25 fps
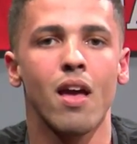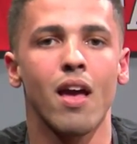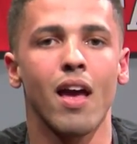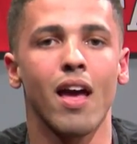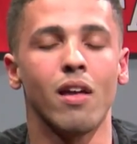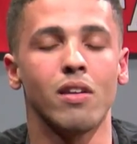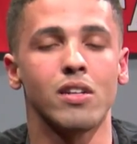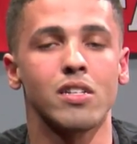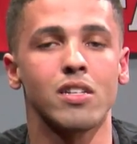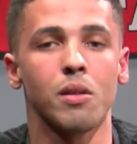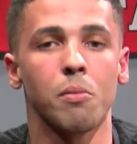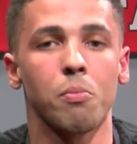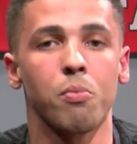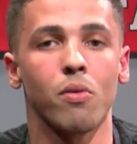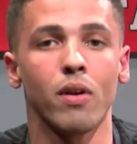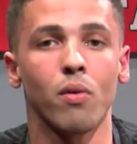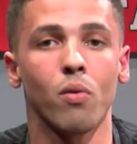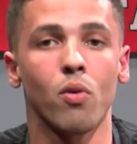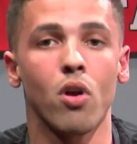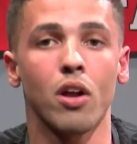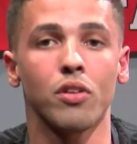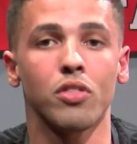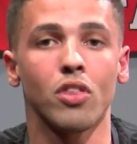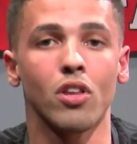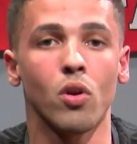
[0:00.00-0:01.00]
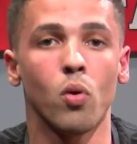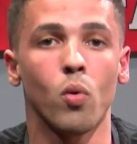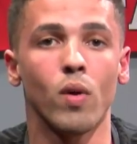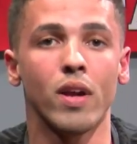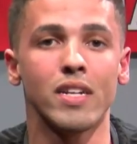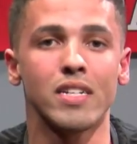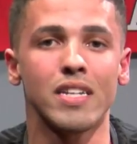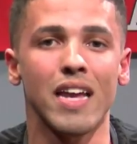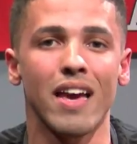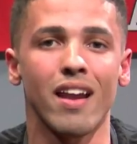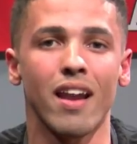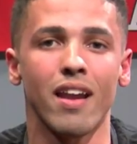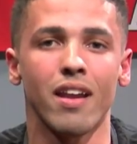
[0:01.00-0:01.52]
At Slippery Rock, the
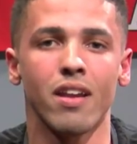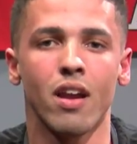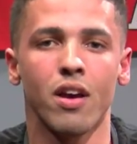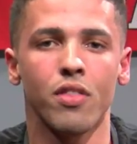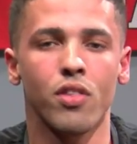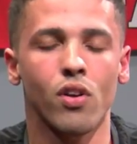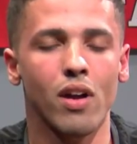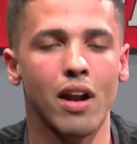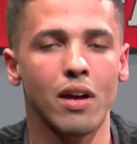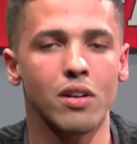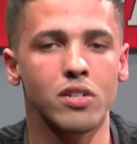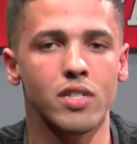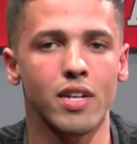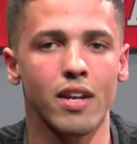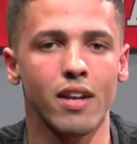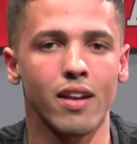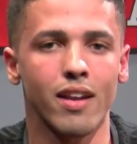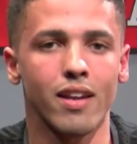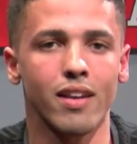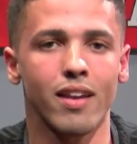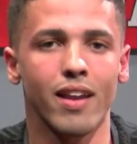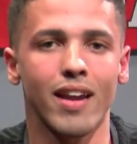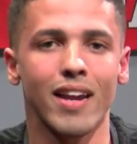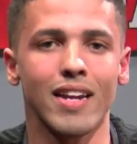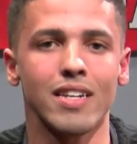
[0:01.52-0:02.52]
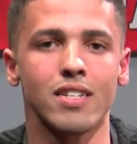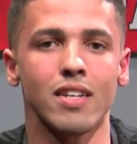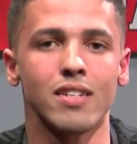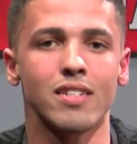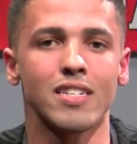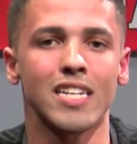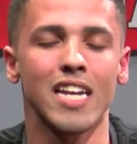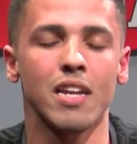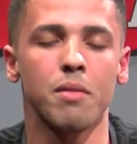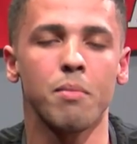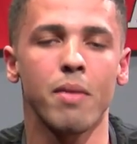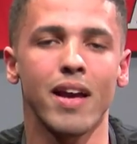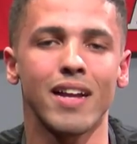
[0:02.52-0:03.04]
Gwins had another outstanding day as the
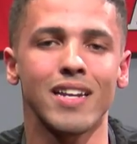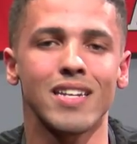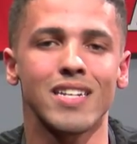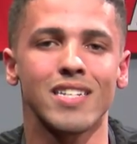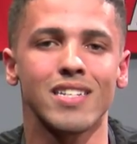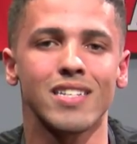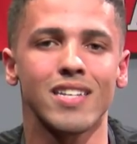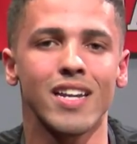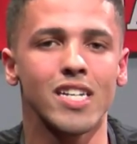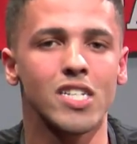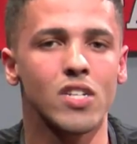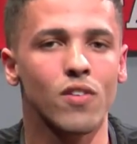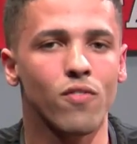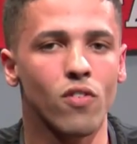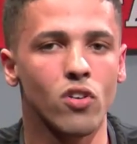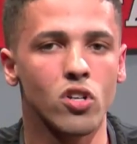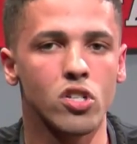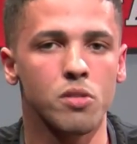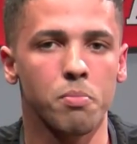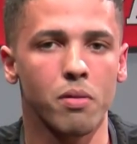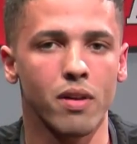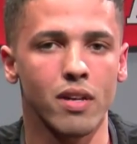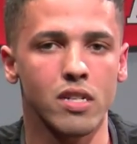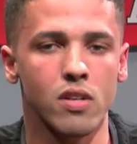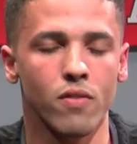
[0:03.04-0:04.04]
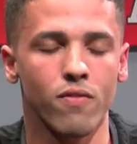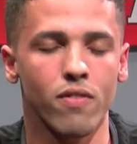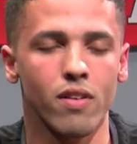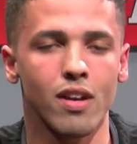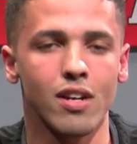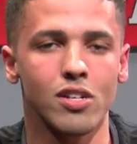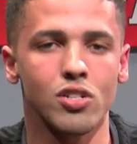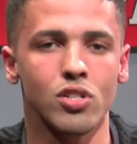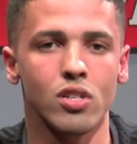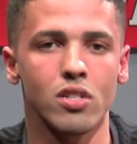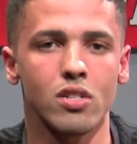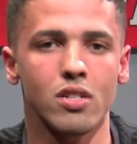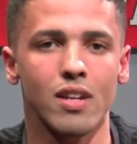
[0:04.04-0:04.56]
team had 6 first-place
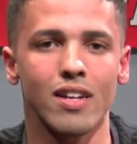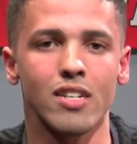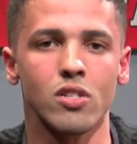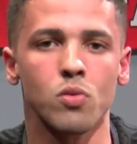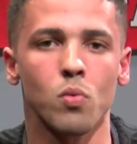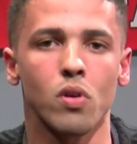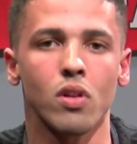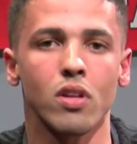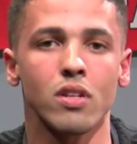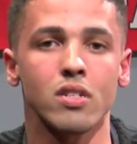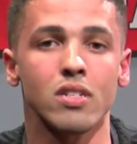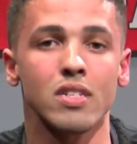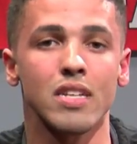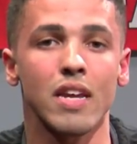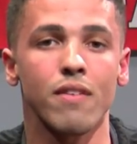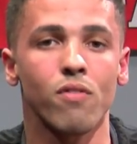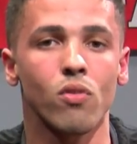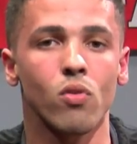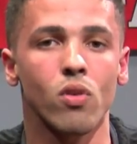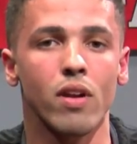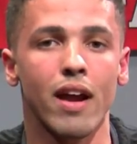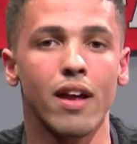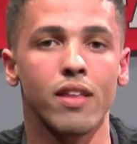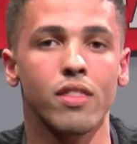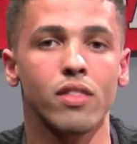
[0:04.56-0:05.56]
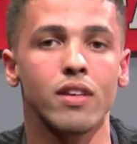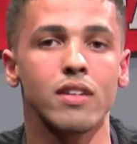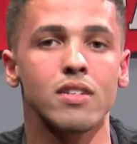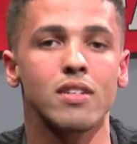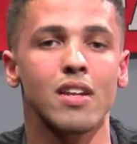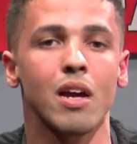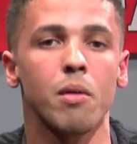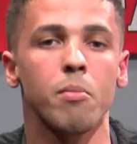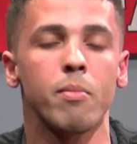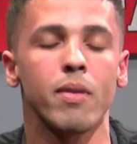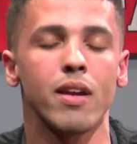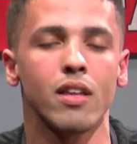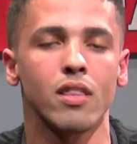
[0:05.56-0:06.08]
finishes as well as several athletes
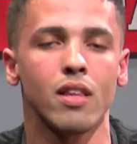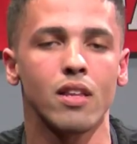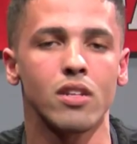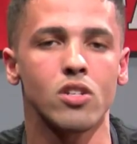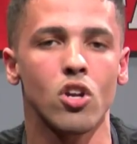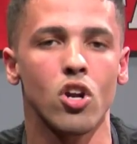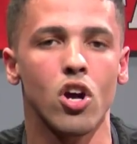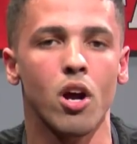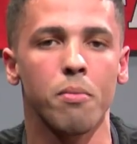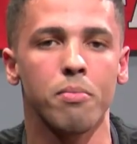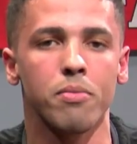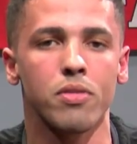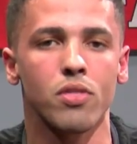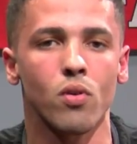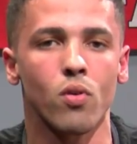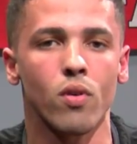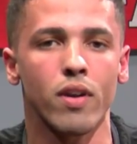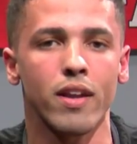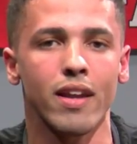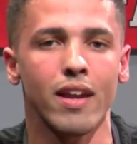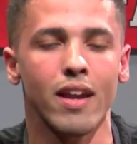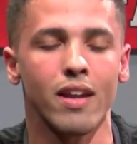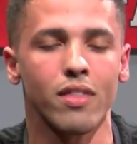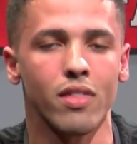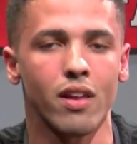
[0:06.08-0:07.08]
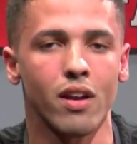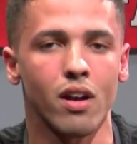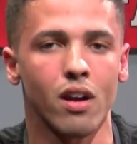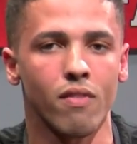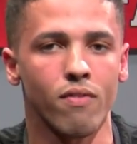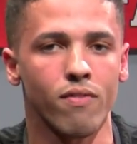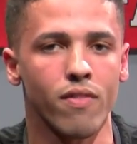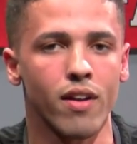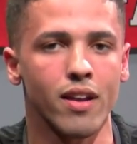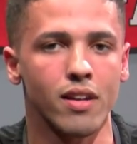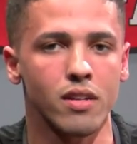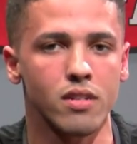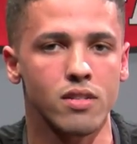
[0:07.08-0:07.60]
coming in the top 3 in their
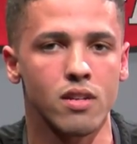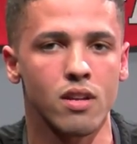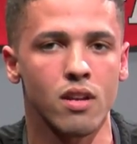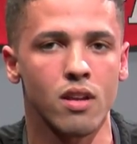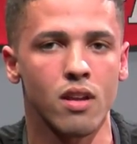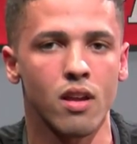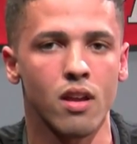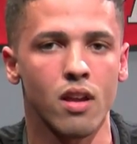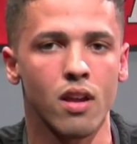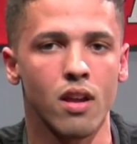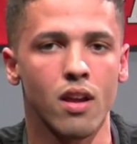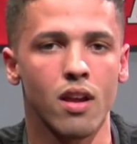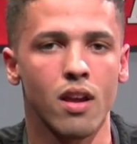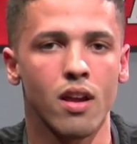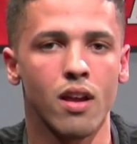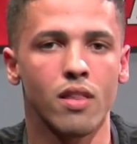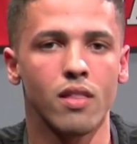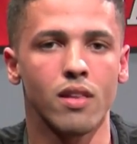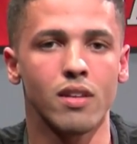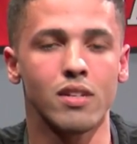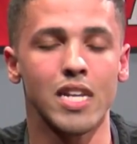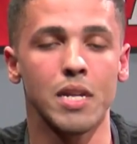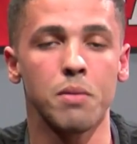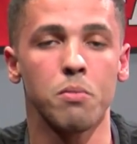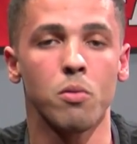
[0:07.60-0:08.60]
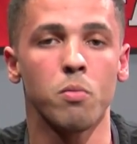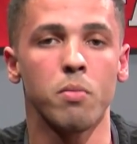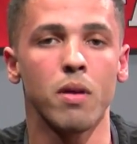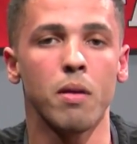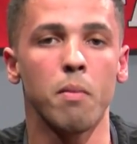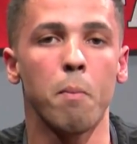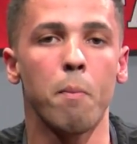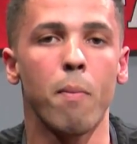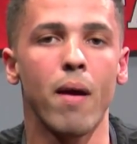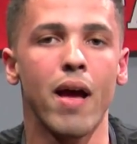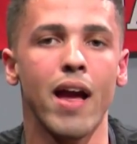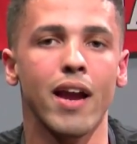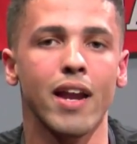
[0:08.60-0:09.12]
events. The team will be
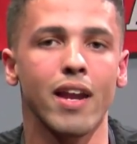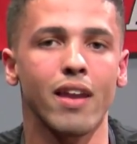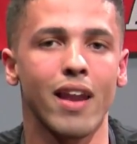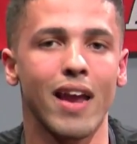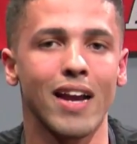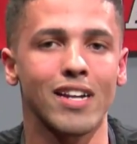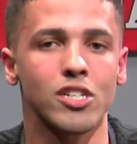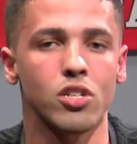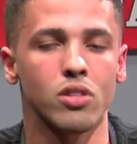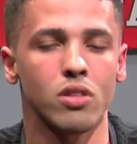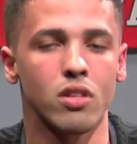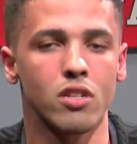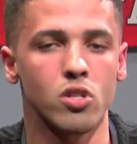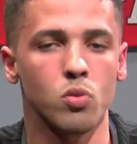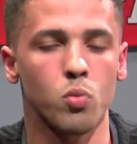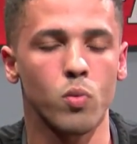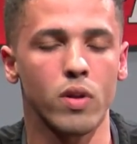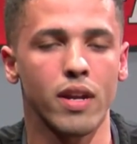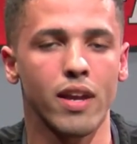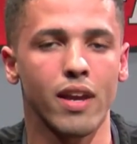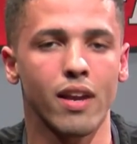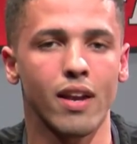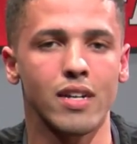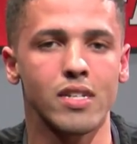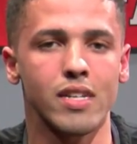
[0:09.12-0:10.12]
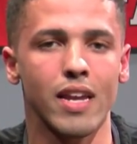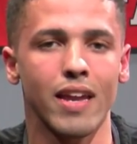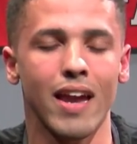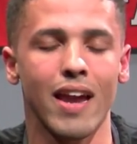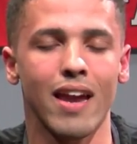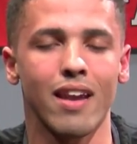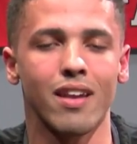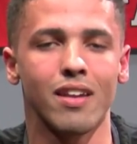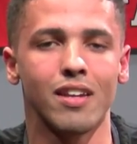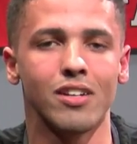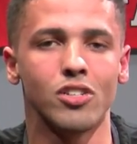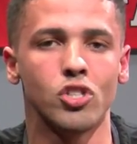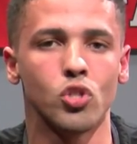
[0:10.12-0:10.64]
back in action this weekend as they
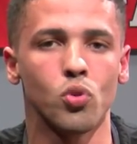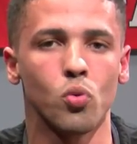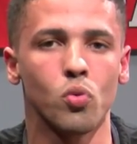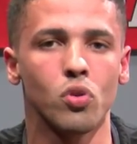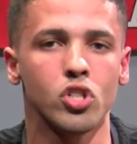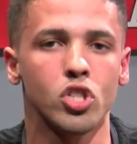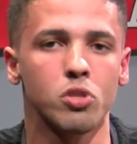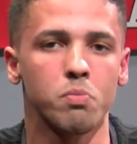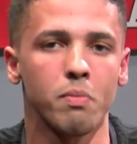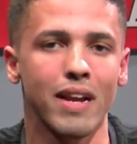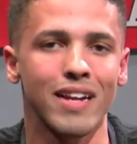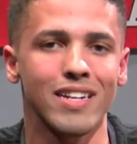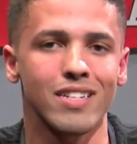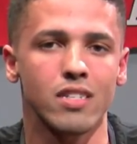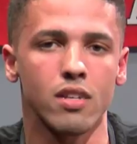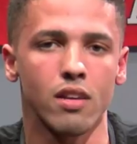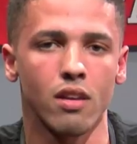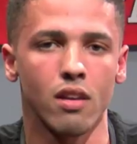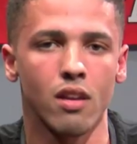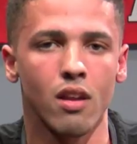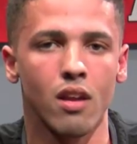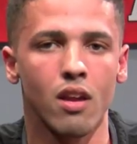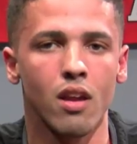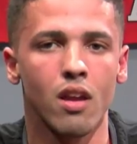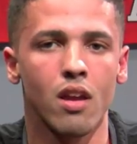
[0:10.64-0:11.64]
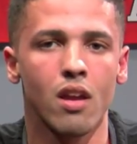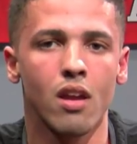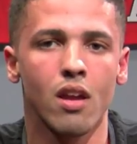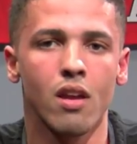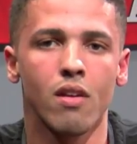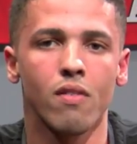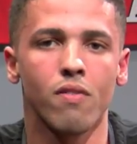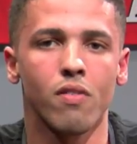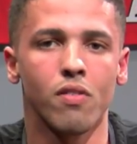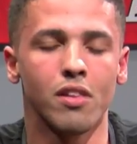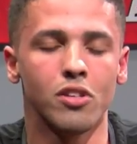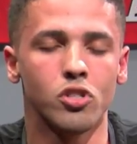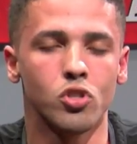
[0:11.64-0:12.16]
head to George Mason
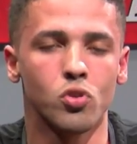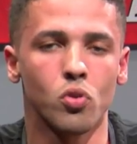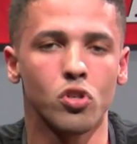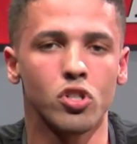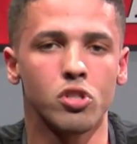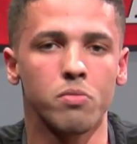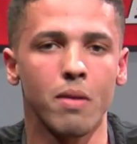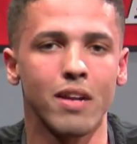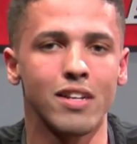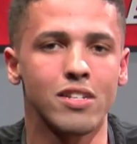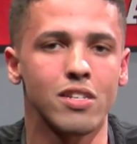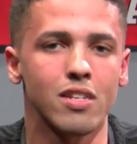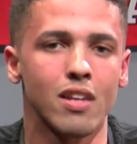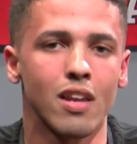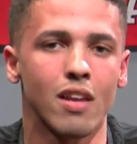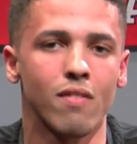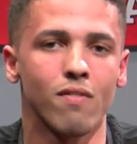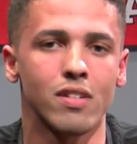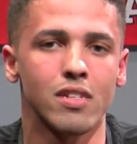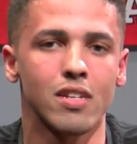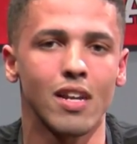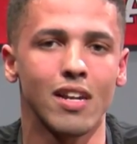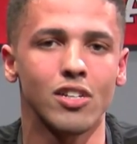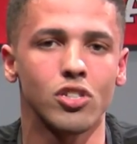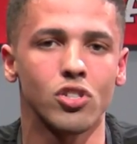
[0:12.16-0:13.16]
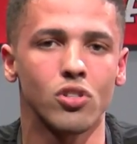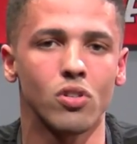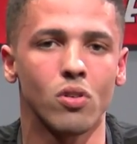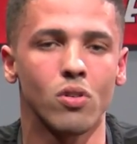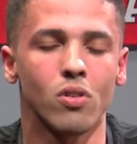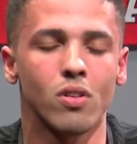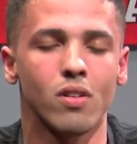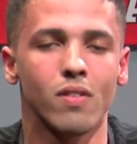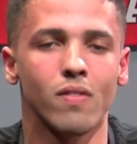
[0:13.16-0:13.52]
for the George Mason Invitational.